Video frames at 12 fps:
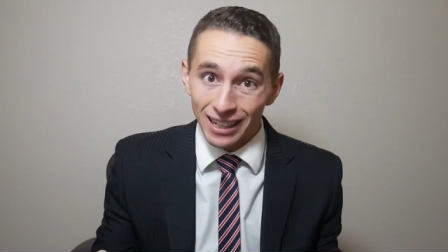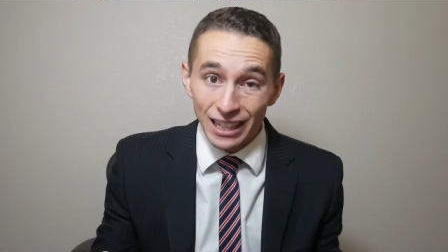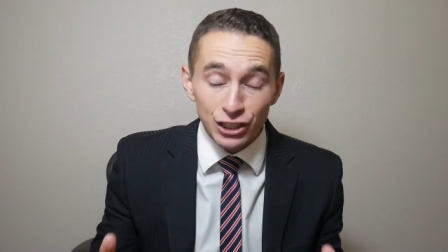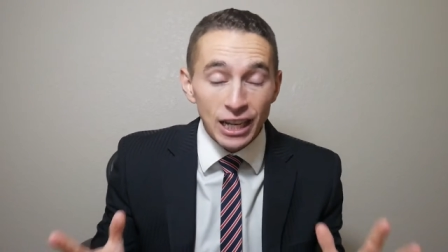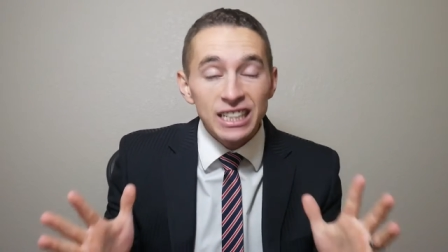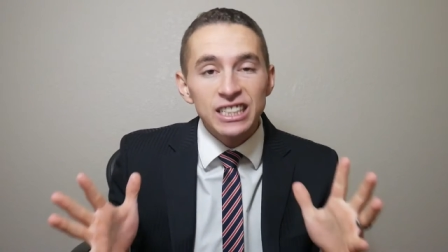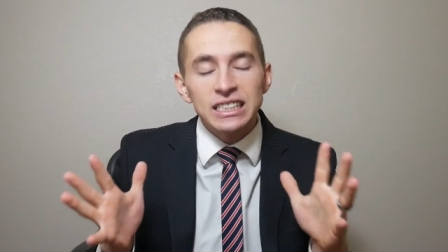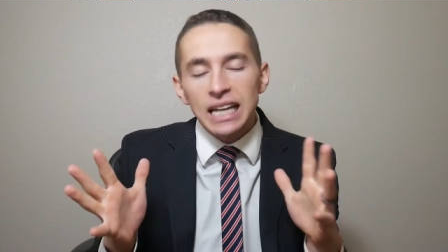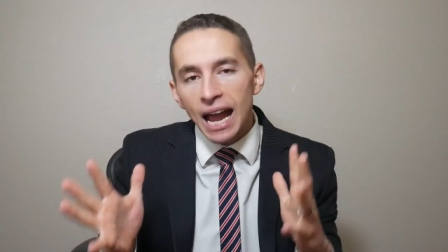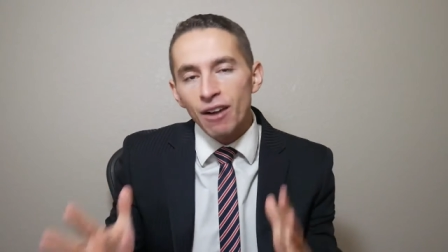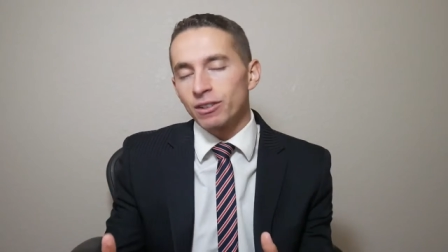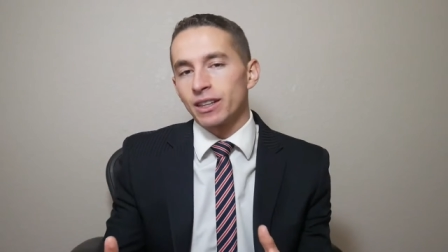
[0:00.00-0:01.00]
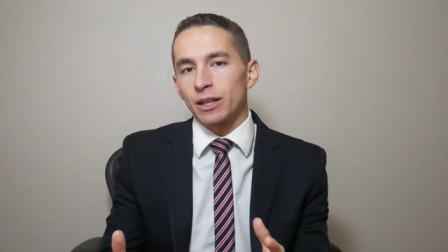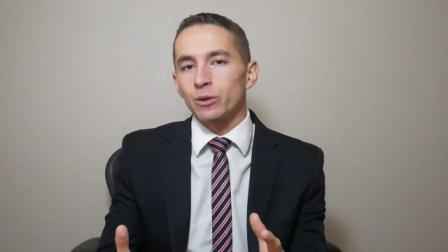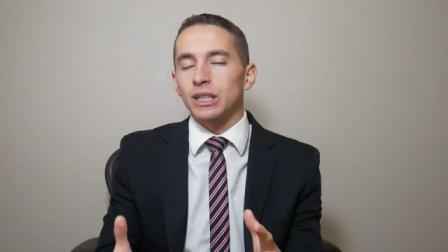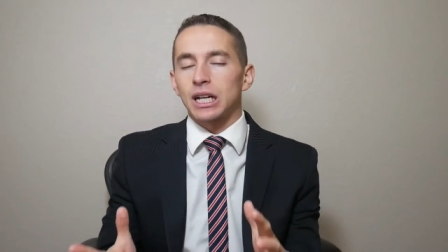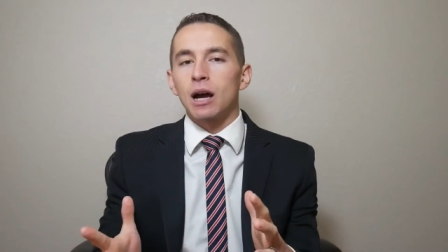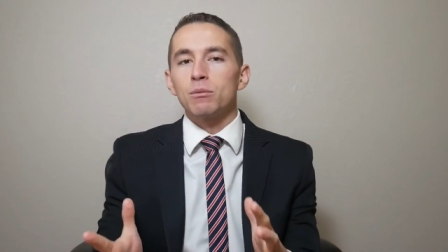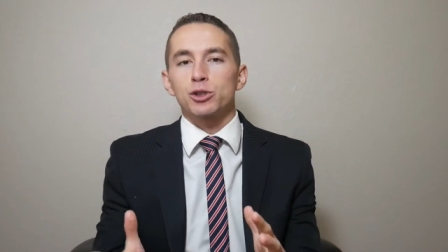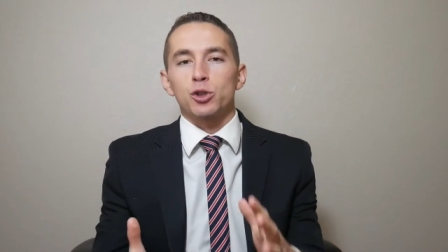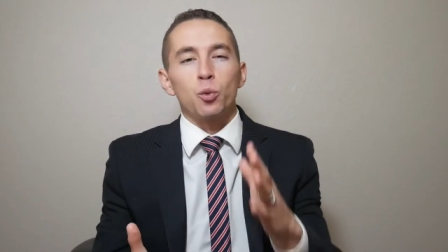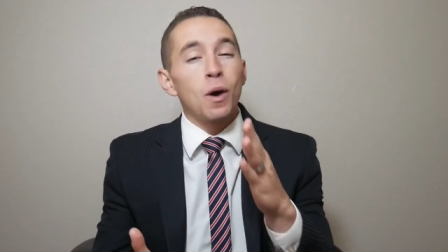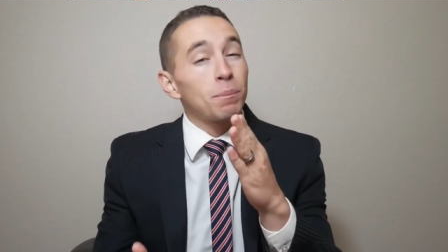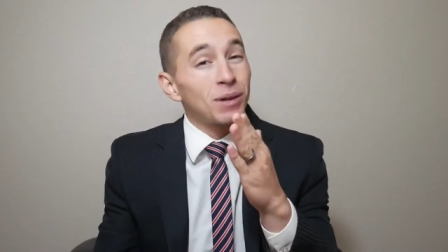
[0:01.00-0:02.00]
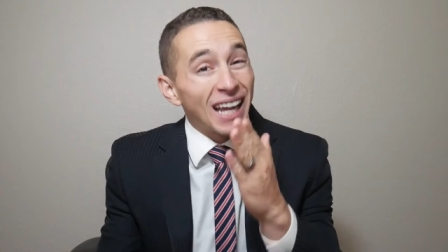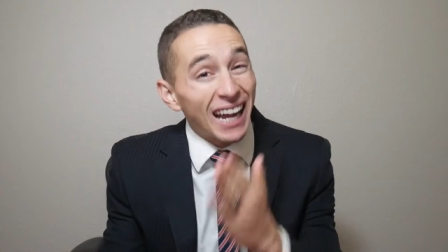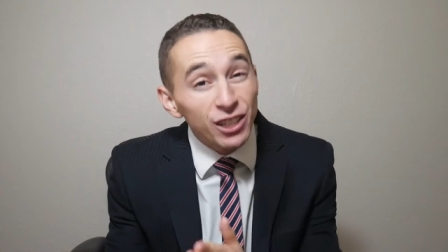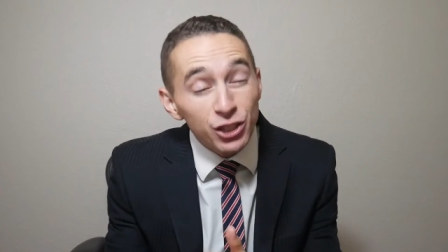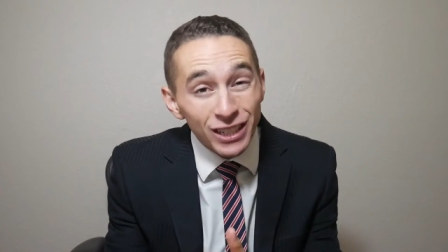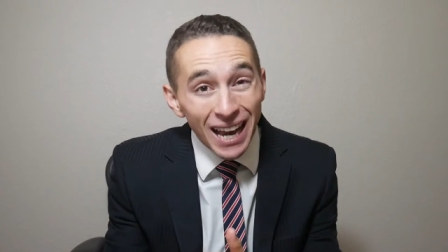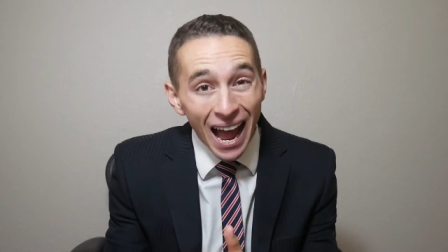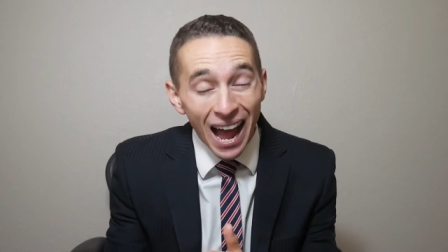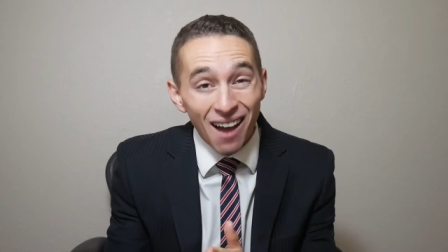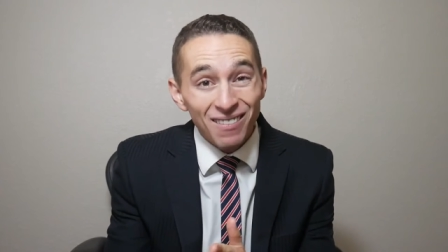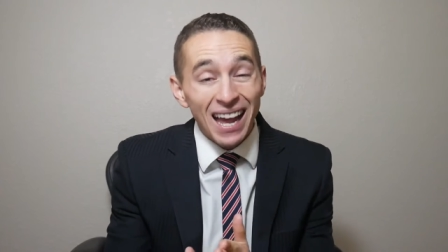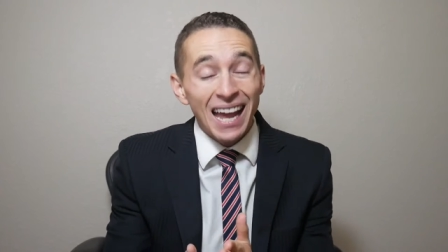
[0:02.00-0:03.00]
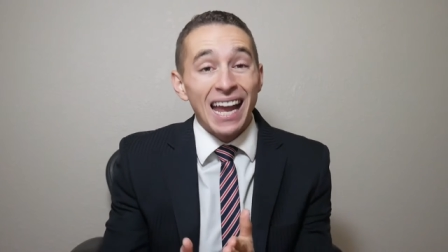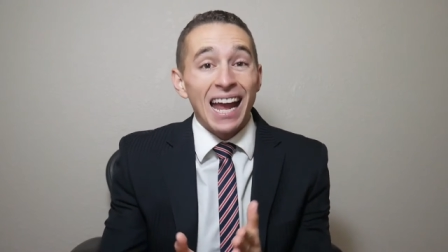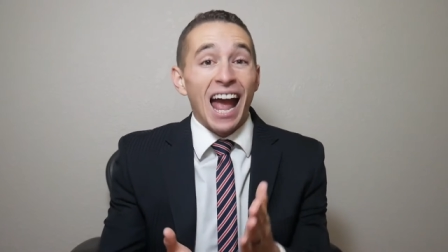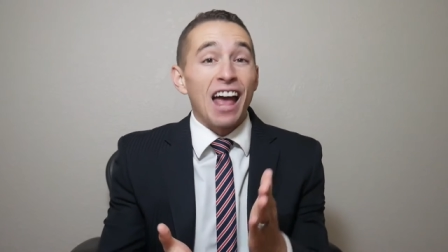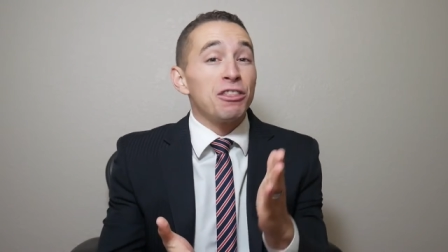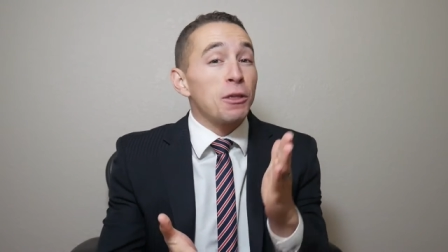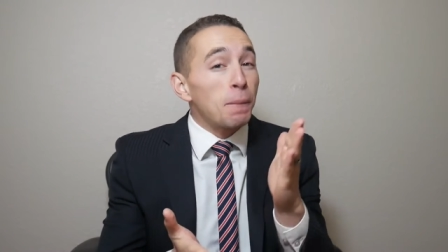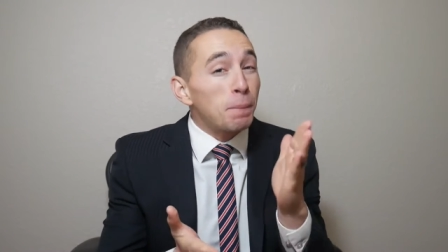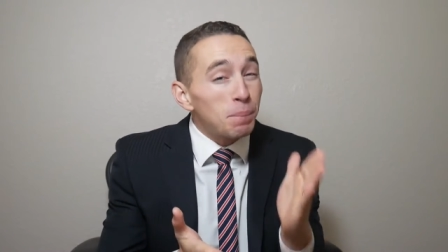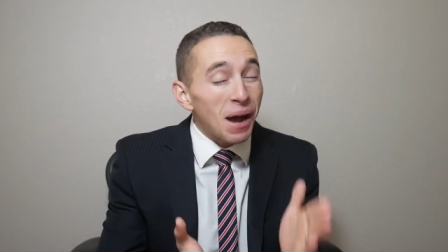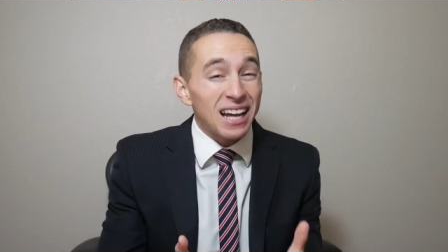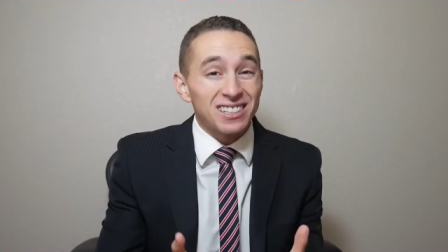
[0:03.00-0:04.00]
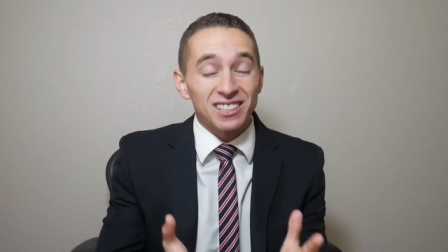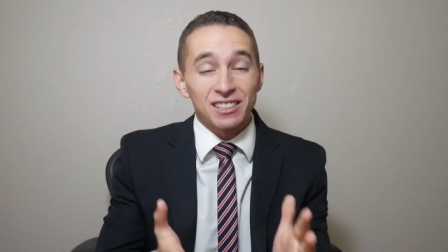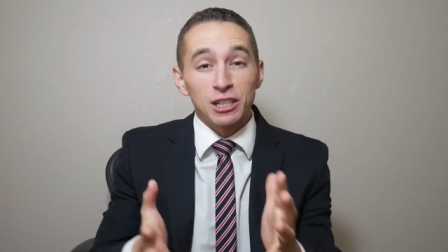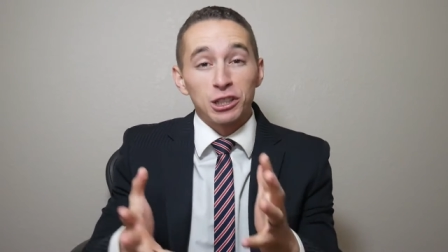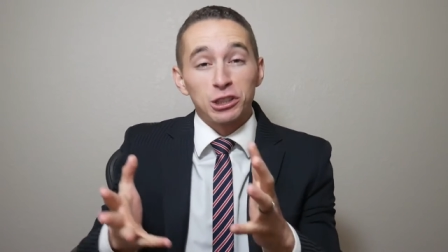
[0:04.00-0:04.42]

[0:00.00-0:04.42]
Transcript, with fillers: It changes everything when it comes to what plan you should have and the best